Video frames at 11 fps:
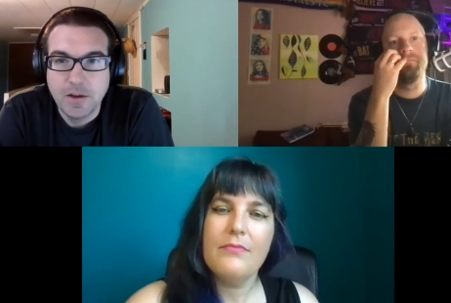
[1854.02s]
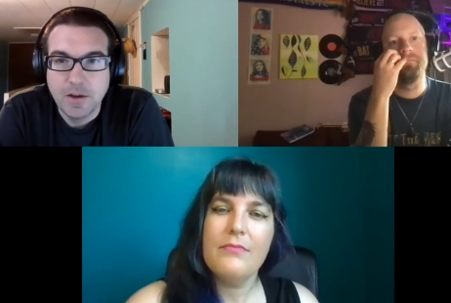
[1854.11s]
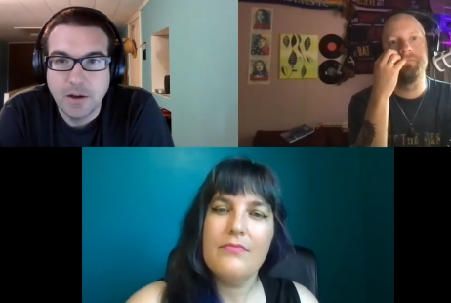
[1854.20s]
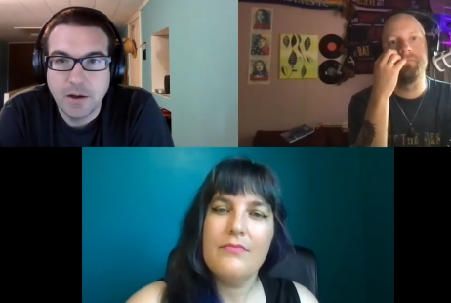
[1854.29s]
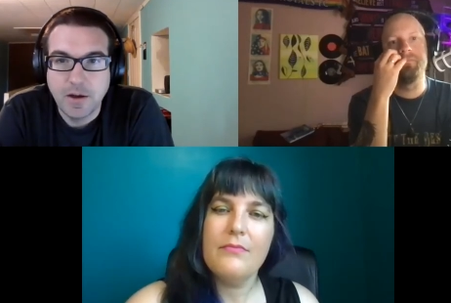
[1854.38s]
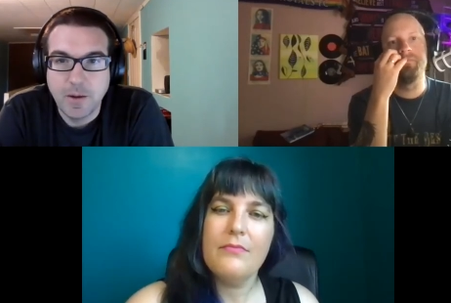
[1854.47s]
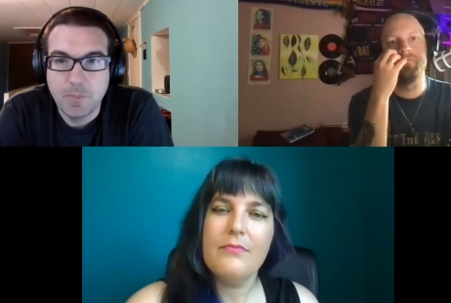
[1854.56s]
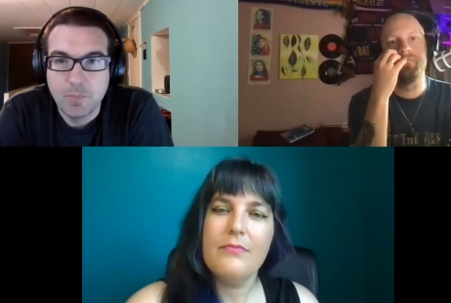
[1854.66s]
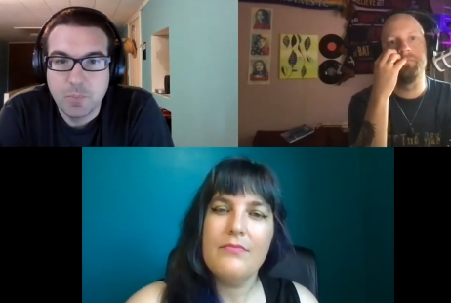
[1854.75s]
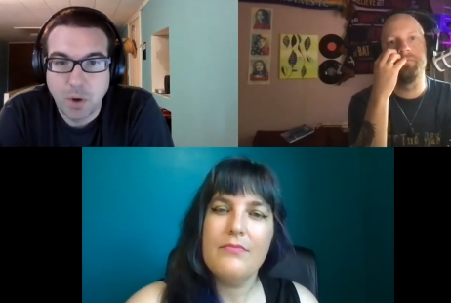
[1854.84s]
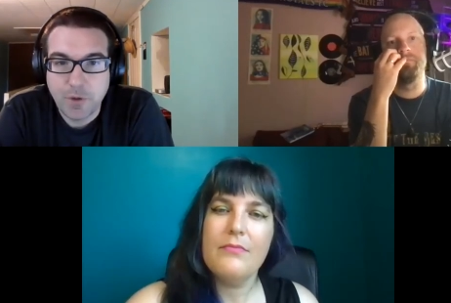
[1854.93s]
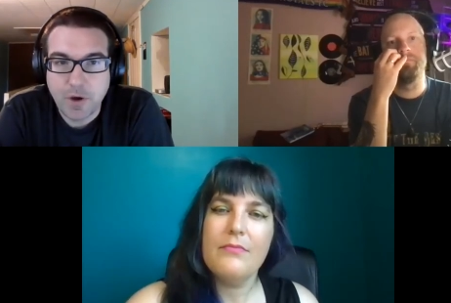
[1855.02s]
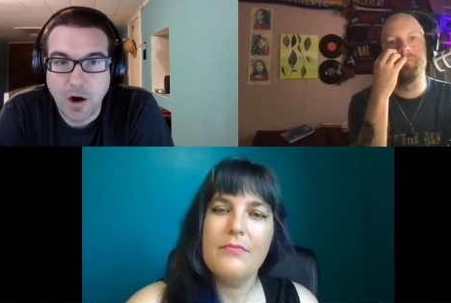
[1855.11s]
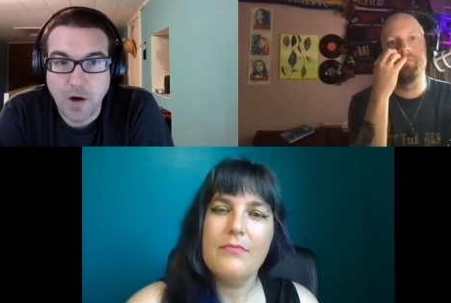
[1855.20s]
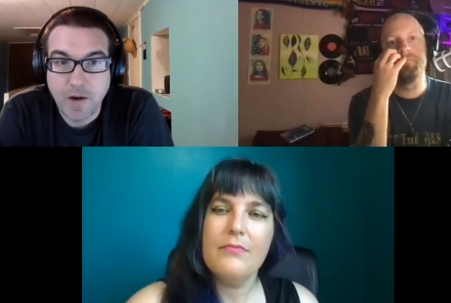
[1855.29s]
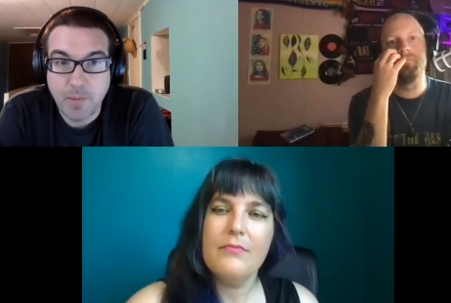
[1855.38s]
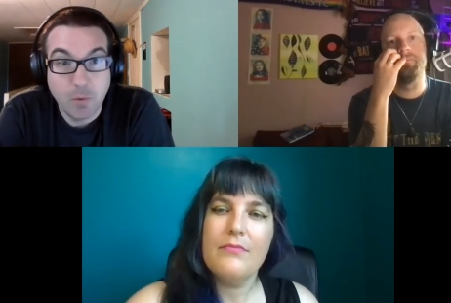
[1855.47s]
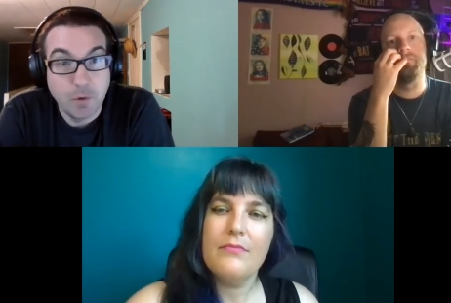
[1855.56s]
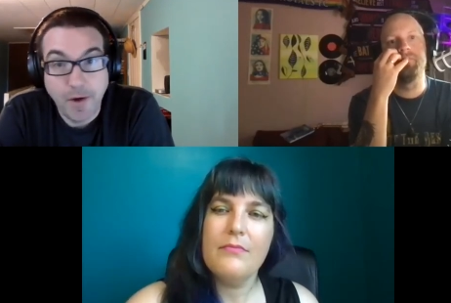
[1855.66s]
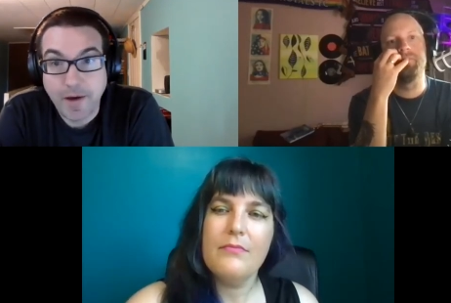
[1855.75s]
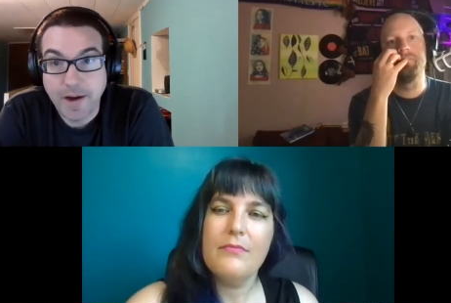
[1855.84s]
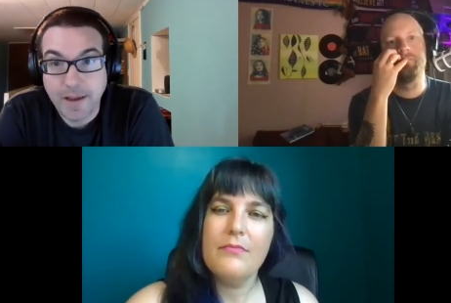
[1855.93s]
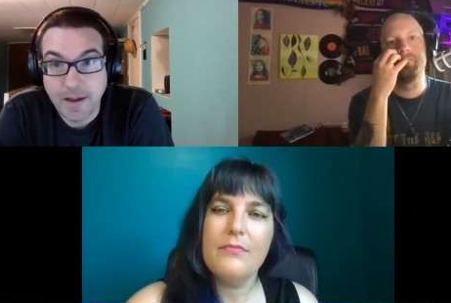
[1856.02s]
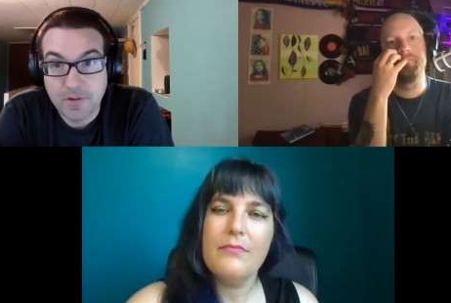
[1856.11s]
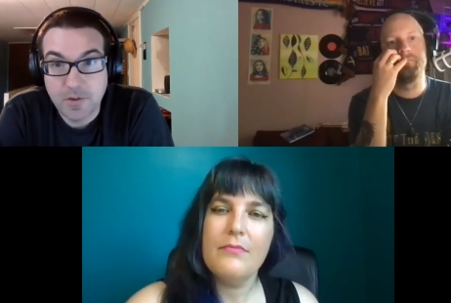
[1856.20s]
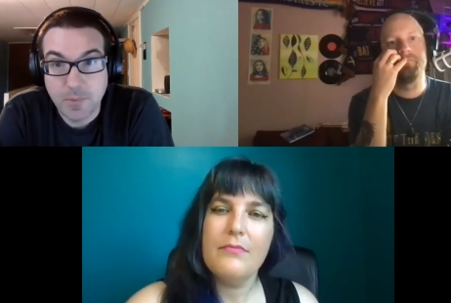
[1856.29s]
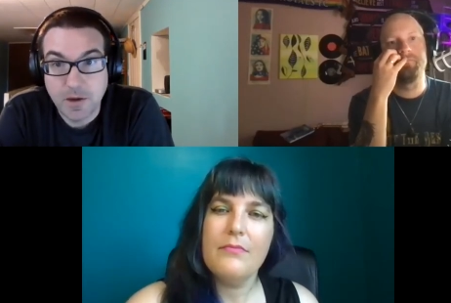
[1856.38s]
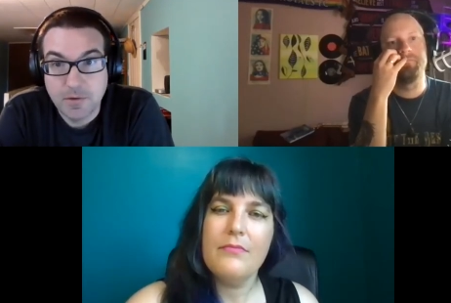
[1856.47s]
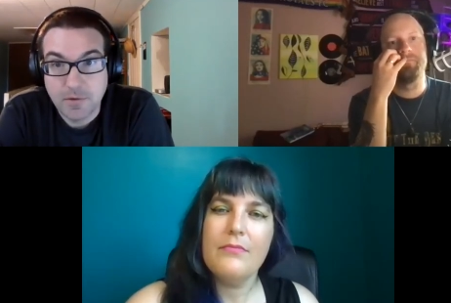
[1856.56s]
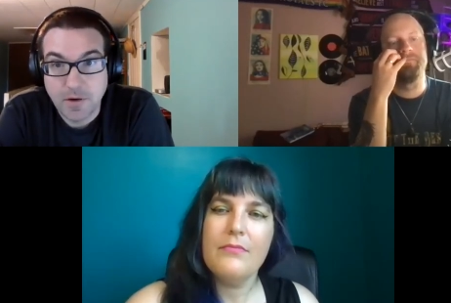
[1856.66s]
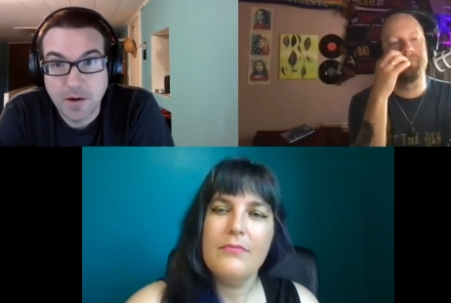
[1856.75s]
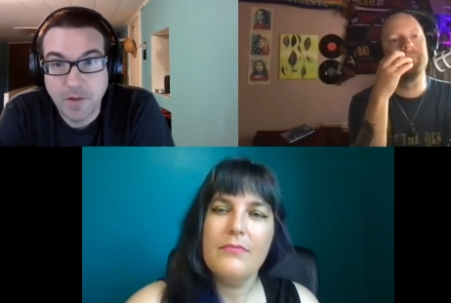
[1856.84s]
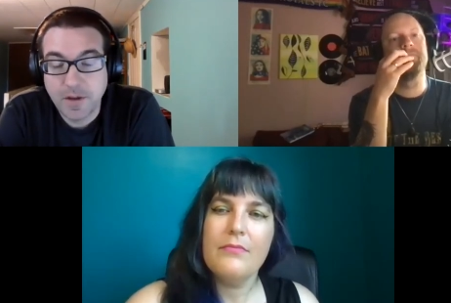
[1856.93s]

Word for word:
Speaker 1: um, bought the car and then I'm like, well, now I got to get it to me, right? And